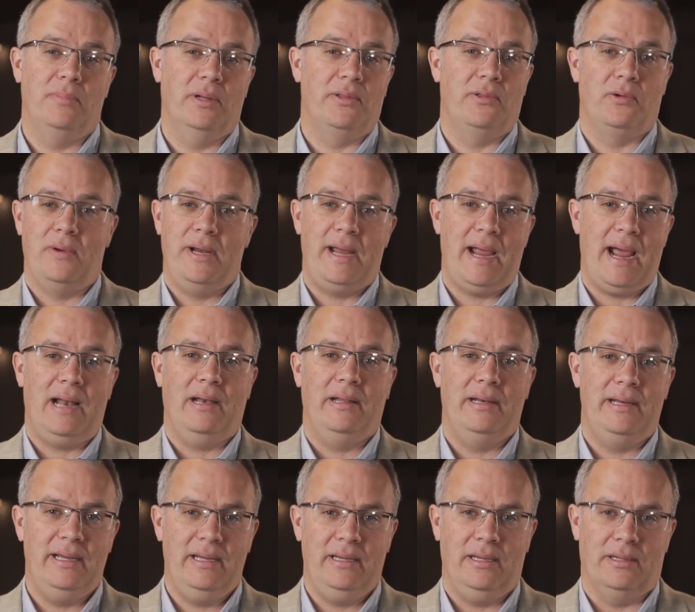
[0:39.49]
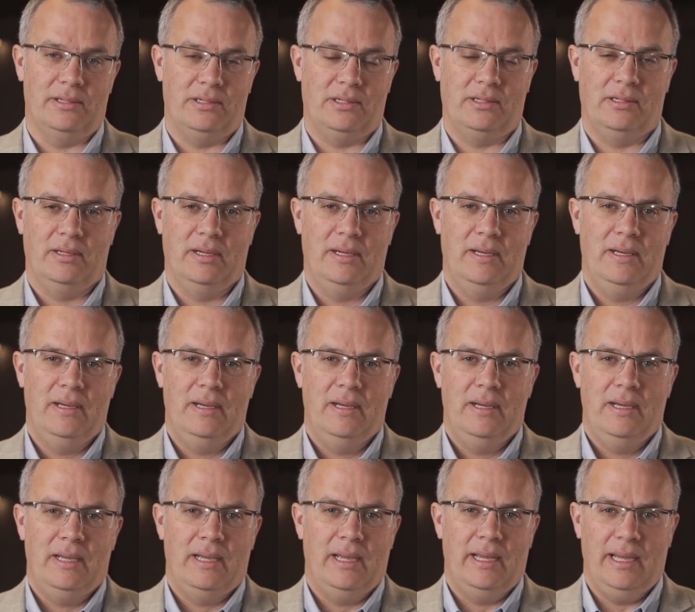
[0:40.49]
But the reality is
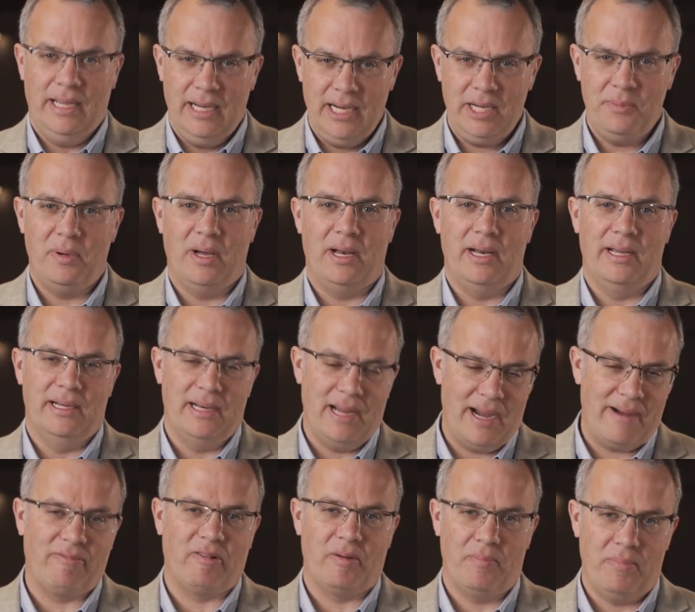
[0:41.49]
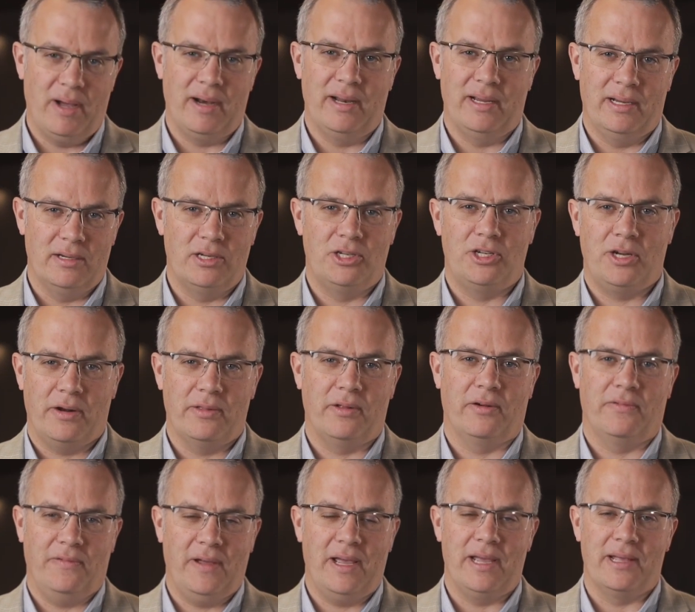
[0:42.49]
anybody and everybody can share their
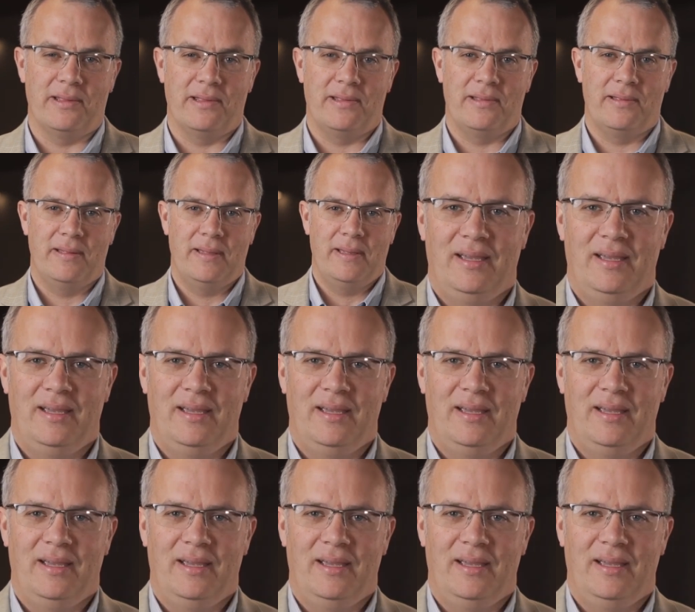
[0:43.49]
faith.